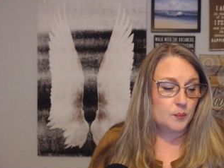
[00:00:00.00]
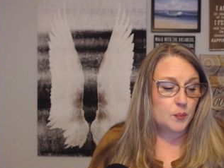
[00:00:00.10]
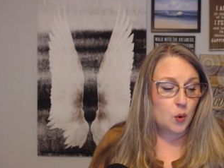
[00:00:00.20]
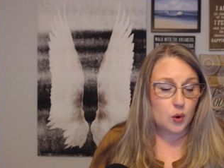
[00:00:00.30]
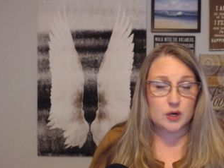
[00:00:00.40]

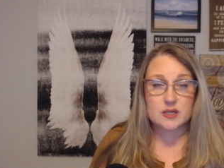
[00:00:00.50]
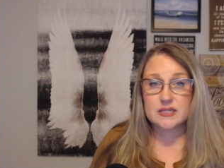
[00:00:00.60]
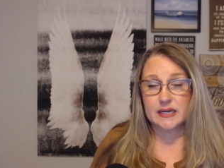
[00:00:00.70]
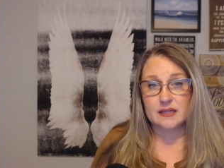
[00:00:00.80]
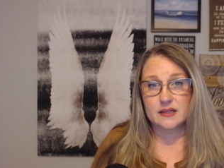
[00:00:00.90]
Poor
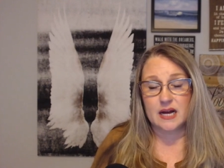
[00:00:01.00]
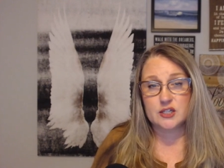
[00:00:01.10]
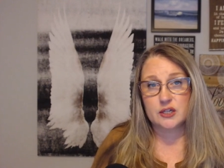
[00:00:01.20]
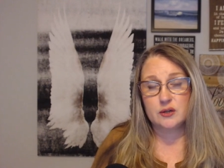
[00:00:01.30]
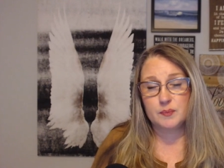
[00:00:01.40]

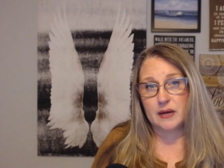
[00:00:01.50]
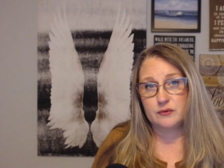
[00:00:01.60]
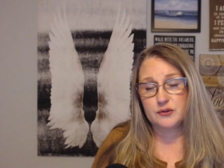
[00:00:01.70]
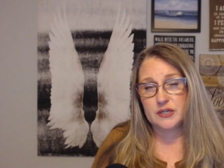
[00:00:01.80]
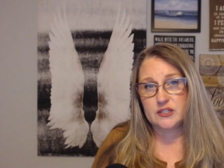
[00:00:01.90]
psychological
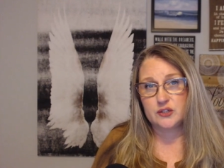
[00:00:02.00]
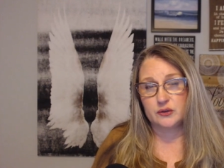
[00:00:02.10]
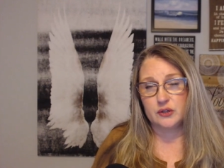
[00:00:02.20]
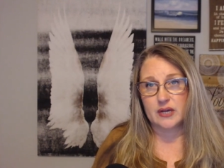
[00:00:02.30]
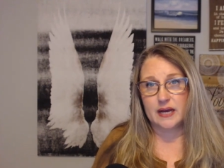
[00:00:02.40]
boundaries. So
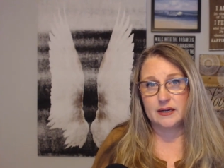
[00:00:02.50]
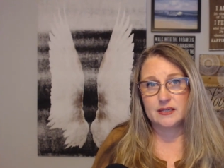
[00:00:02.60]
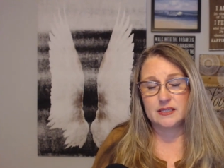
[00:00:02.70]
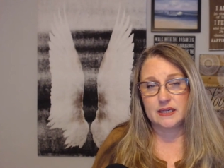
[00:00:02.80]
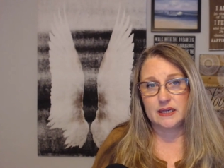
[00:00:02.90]
you'll kind of
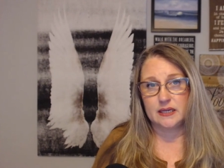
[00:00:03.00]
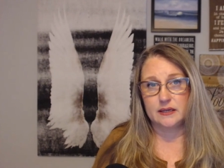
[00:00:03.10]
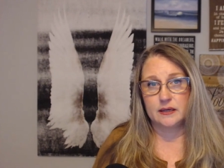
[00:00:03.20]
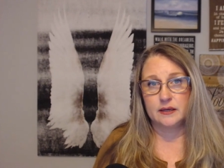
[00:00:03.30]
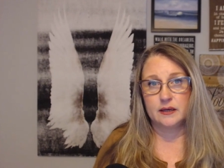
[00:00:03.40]

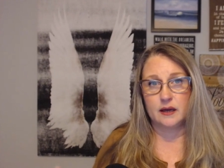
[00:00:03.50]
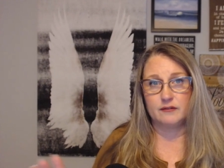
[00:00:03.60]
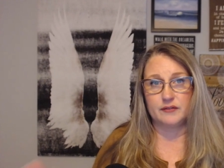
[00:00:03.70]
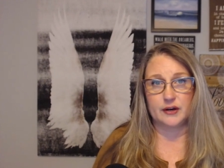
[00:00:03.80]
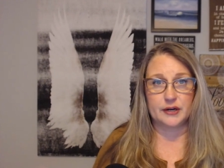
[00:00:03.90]
see a
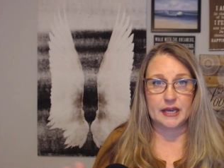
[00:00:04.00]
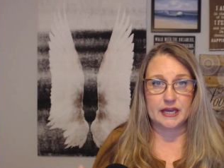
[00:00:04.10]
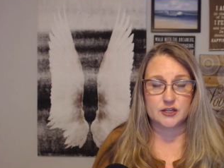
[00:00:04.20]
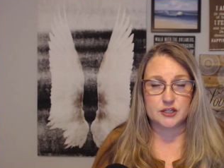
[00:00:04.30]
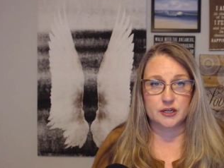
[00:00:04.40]

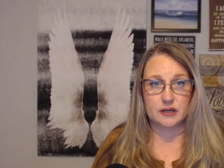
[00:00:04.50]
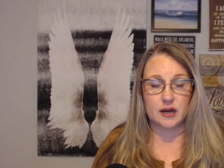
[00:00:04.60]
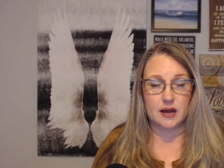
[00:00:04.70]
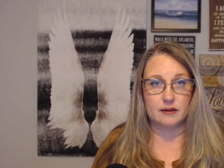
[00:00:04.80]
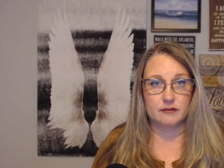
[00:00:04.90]
variation
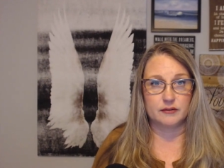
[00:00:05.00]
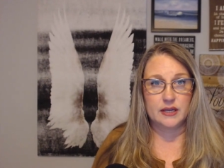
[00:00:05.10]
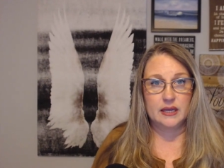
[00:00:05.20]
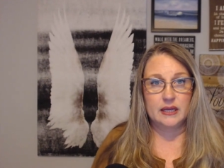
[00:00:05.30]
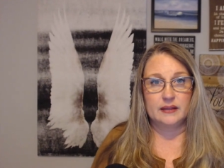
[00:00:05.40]
of,
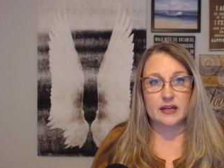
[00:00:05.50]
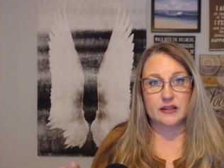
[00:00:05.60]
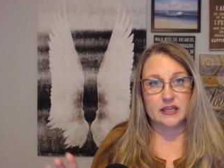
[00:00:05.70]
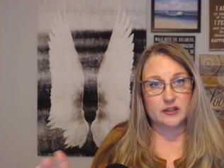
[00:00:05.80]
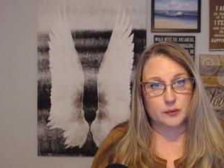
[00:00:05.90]
they'll
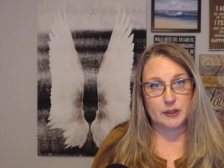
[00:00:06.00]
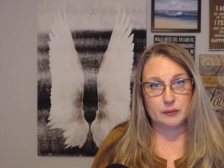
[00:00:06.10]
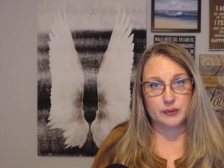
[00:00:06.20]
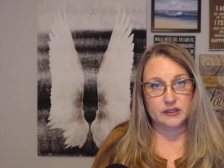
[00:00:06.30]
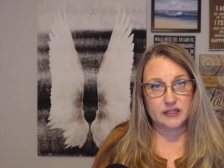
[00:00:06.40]
either be
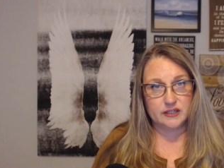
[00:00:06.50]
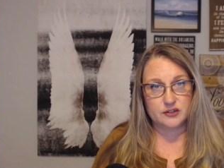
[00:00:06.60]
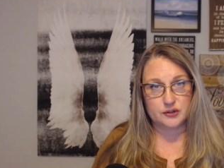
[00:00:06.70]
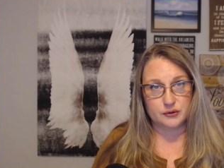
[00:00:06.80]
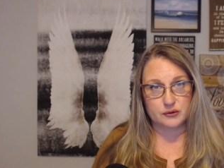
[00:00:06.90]
really
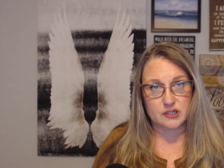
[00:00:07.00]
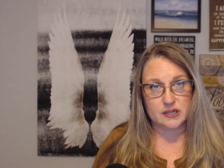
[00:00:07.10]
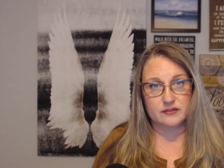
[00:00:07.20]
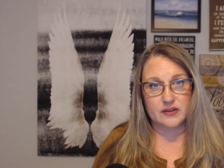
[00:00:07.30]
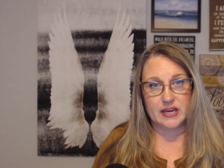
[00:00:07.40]

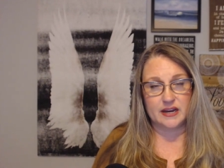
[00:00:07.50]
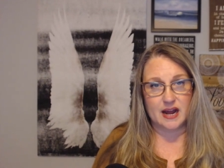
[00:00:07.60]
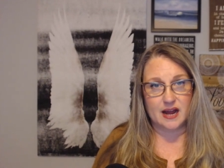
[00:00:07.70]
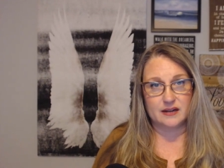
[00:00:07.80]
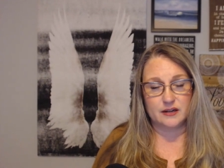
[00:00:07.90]
intrusive and
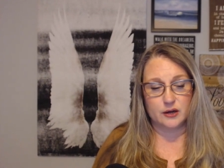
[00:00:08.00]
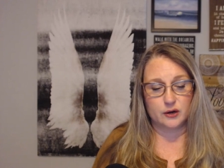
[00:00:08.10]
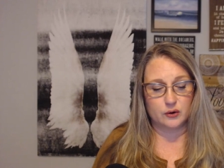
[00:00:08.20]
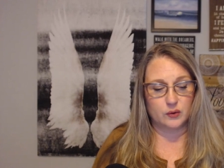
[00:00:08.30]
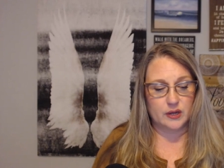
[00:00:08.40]
not
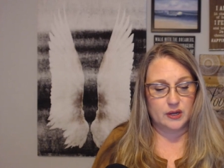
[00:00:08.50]
know